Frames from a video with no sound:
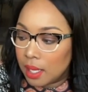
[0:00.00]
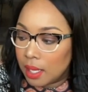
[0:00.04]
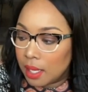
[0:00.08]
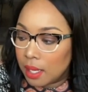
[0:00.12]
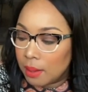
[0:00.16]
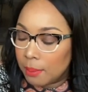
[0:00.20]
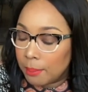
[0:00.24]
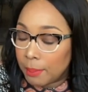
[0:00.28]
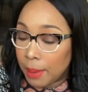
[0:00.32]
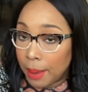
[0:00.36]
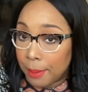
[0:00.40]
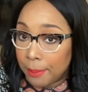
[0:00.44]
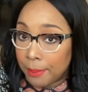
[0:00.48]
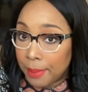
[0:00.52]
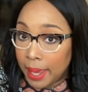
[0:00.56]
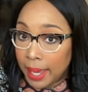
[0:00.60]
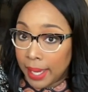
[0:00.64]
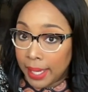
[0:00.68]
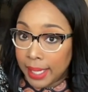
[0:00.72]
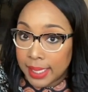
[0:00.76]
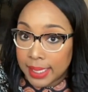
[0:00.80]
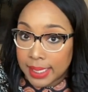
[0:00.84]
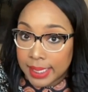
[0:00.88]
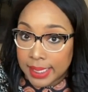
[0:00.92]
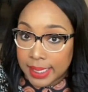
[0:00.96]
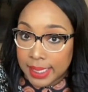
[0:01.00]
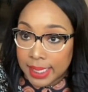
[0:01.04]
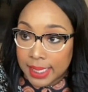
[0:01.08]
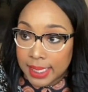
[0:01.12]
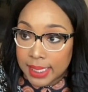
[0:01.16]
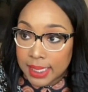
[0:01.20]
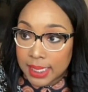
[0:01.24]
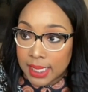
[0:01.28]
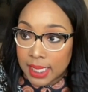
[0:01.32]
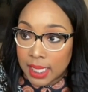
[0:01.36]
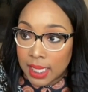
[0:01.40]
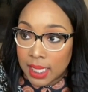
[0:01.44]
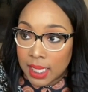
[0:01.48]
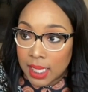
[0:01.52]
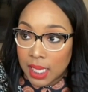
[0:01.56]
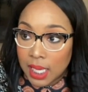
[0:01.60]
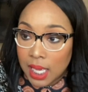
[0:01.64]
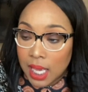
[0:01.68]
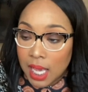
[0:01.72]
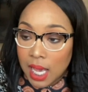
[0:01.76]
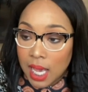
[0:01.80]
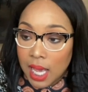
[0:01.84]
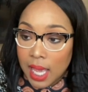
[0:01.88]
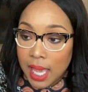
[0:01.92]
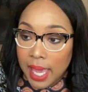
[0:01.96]
my main seasoning.
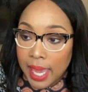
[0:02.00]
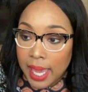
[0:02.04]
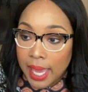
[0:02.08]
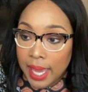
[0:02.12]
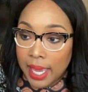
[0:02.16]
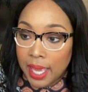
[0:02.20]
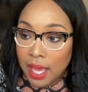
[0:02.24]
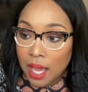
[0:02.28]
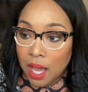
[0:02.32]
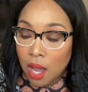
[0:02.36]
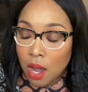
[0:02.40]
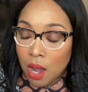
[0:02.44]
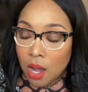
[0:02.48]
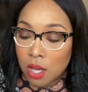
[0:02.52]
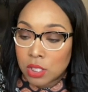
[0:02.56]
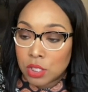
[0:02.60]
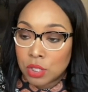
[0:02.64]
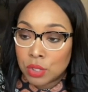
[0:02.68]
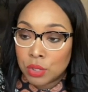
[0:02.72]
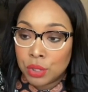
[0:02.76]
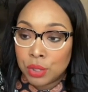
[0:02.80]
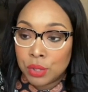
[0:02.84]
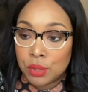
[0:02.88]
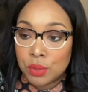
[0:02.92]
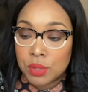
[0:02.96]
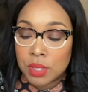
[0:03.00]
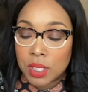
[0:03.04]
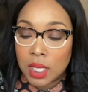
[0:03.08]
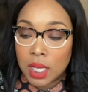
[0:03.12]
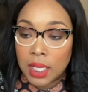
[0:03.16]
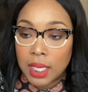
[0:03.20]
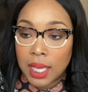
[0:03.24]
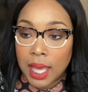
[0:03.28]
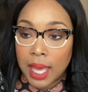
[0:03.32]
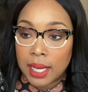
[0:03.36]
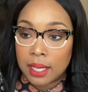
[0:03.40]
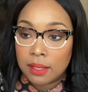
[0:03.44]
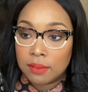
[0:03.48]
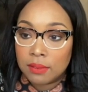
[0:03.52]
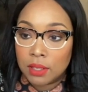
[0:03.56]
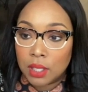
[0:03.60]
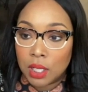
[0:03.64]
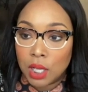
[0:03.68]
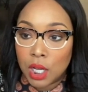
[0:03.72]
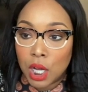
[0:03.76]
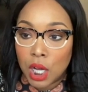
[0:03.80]
And I also use a lot of